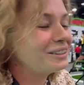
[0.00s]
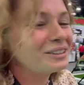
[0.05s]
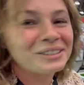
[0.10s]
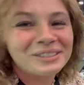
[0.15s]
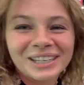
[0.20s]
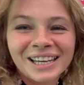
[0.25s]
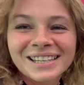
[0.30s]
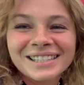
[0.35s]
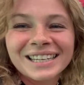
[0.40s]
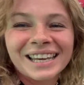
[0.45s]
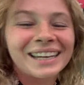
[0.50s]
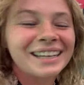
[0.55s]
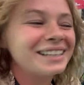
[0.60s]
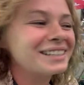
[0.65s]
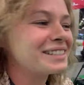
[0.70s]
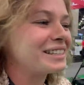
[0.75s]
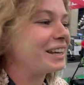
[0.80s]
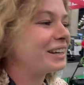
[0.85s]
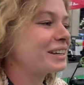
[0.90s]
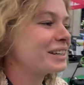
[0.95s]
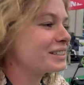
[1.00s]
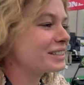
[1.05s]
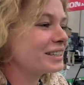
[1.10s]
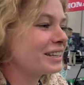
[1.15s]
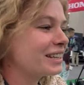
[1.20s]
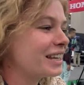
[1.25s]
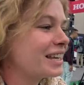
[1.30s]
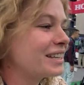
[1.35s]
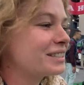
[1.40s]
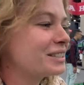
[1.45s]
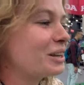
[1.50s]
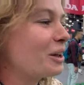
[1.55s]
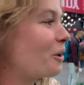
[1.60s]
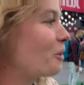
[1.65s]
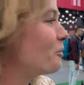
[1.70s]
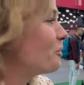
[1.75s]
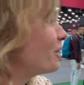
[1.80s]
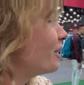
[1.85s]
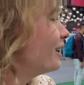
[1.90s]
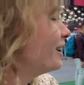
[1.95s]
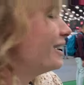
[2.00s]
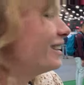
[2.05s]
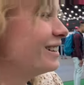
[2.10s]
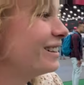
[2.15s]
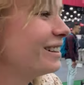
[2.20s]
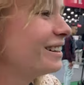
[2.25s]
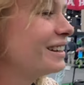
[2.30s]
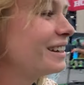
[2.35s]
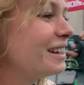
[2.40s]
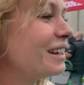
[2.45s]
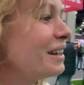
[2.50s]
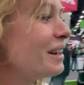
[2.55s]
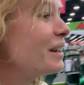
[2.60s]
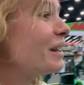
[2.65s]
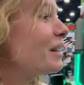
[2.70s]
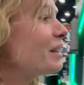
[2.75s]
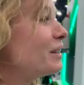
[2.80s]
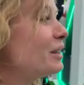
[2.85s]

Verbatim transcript: You can test that inside because it has no, uh,